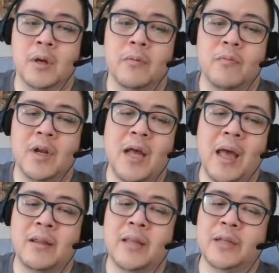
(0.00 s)
What
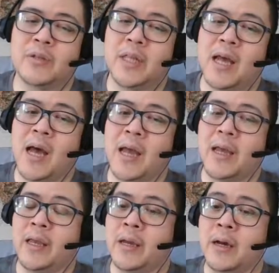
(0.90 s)
a naturally
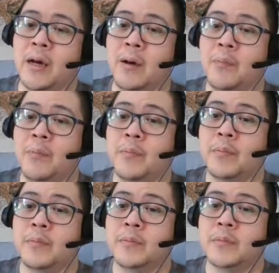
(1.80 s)
high
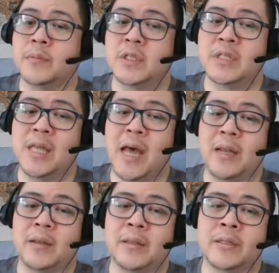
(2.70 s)
stat
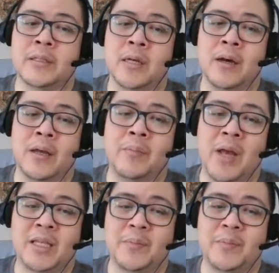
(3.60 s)
in magic